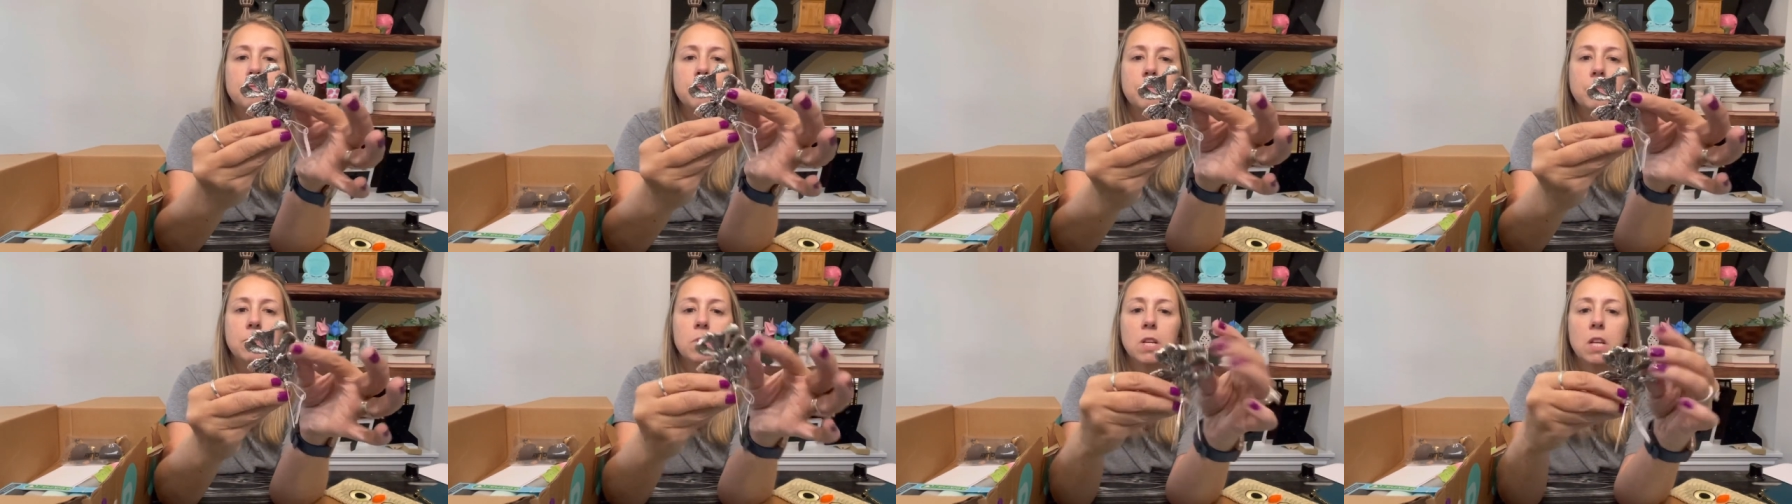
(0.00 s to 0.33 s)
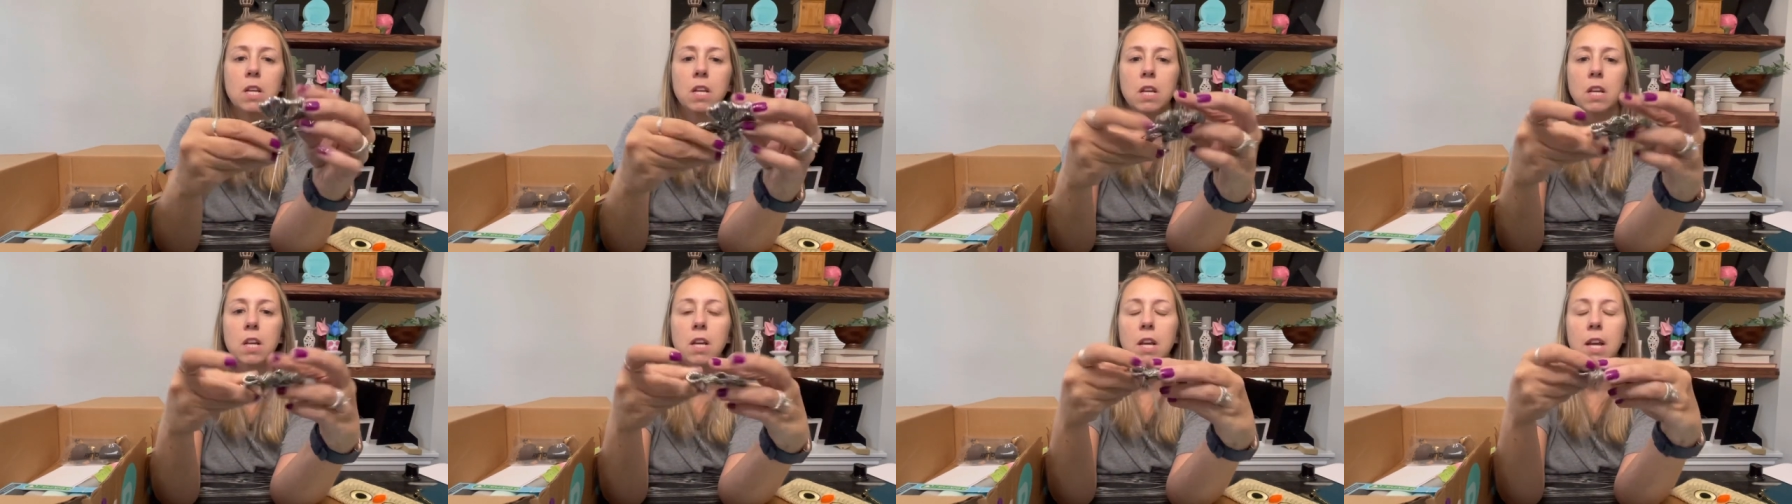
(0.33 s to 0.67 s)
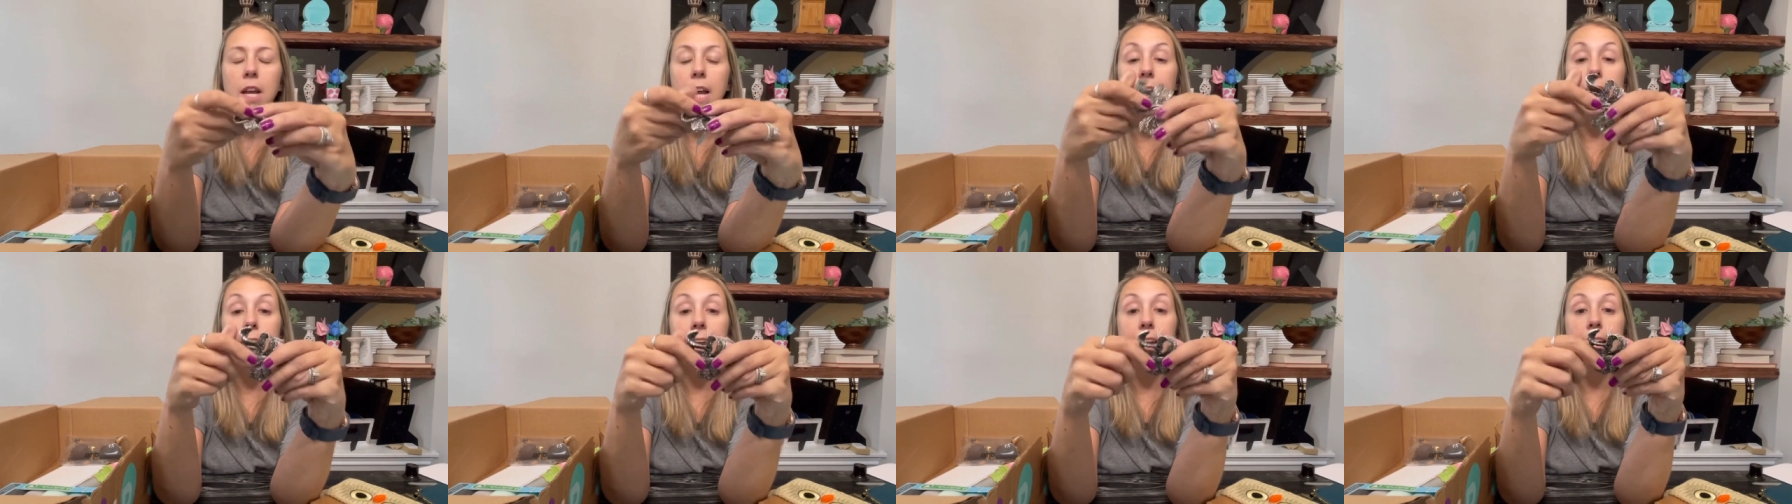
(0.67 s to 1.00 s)

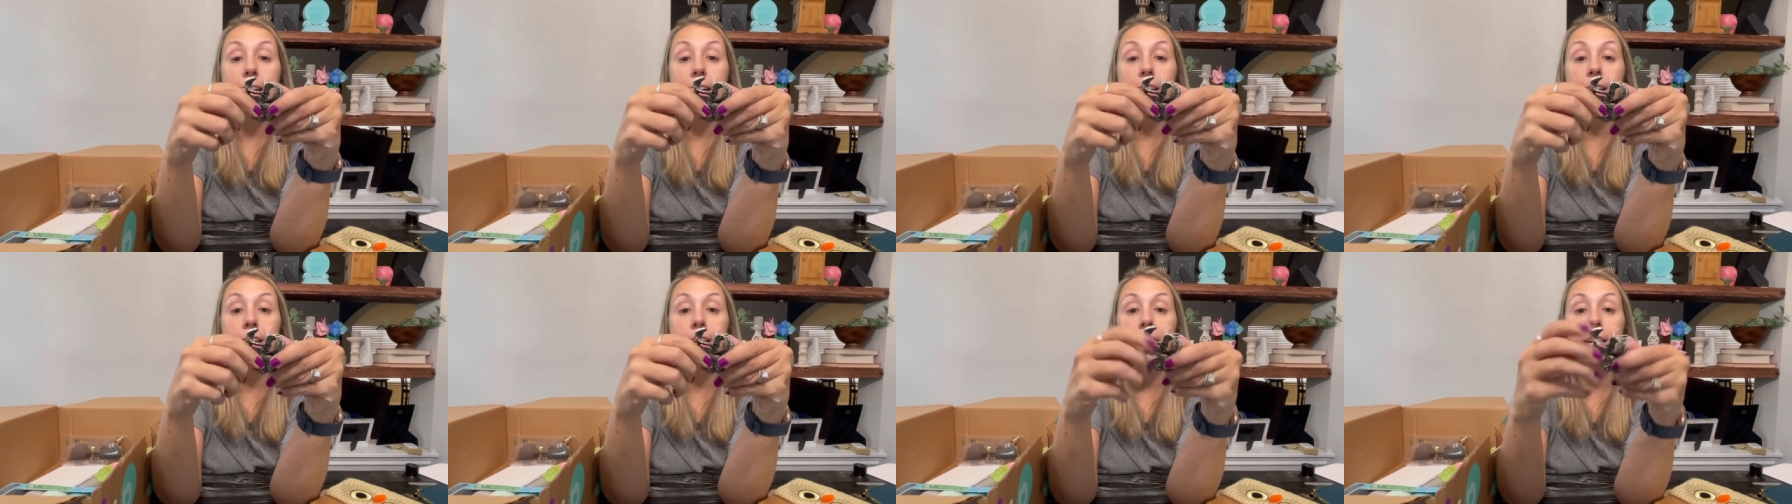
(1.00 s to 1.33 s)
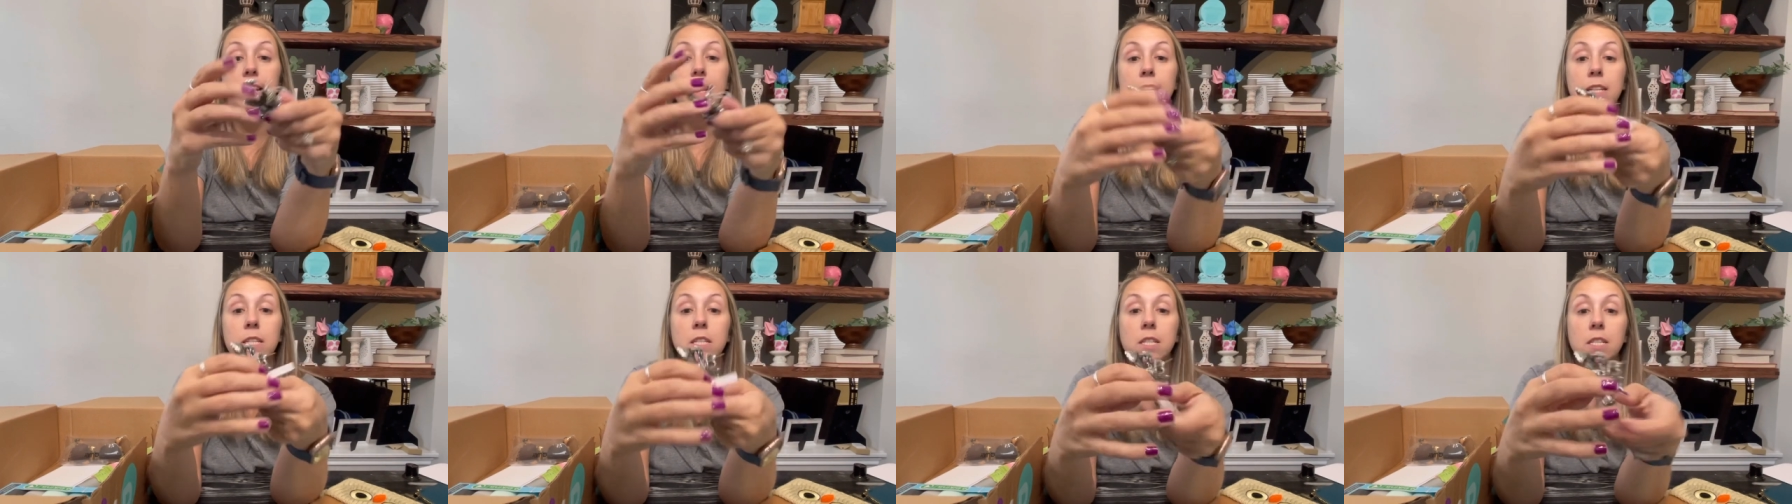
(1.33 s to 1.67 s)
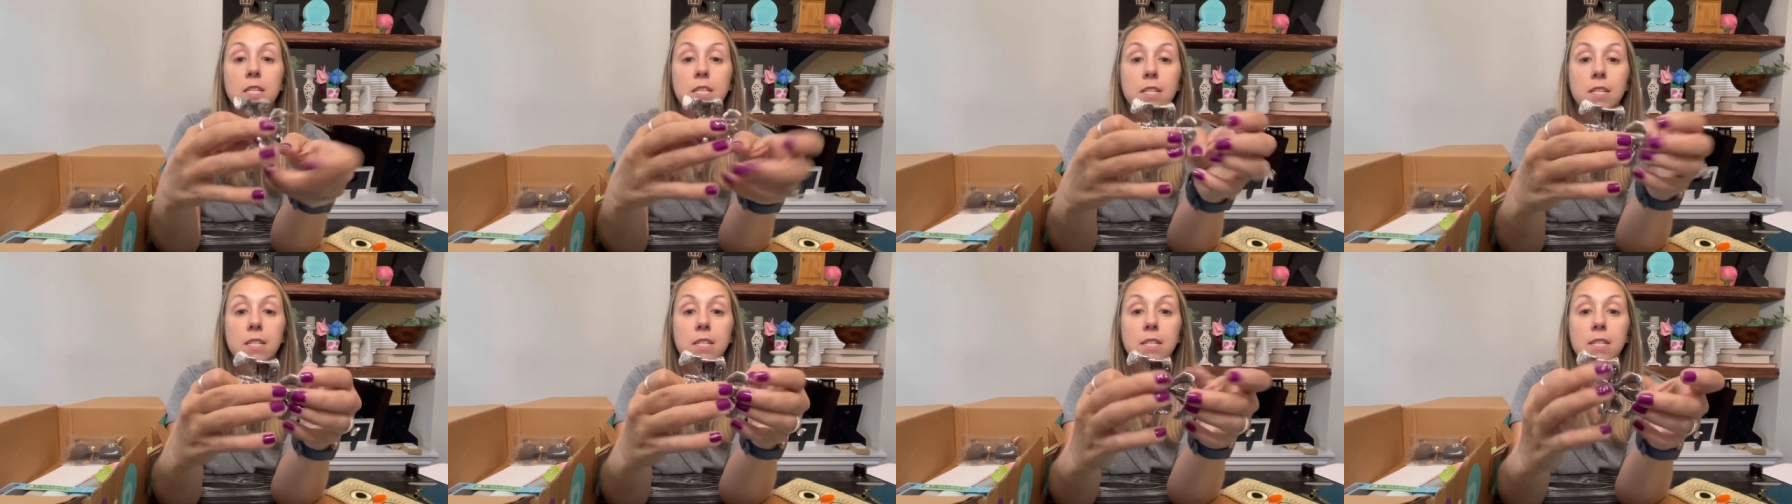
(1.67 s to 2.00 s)
And it
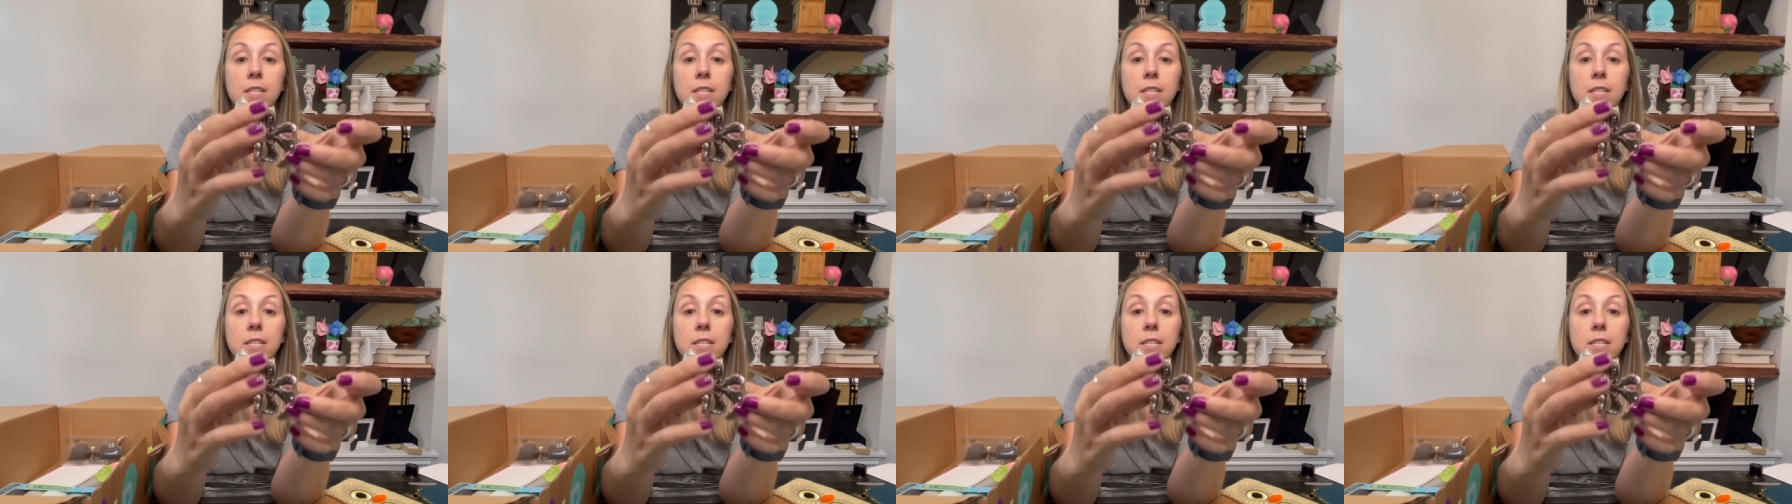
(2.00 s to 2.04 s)
is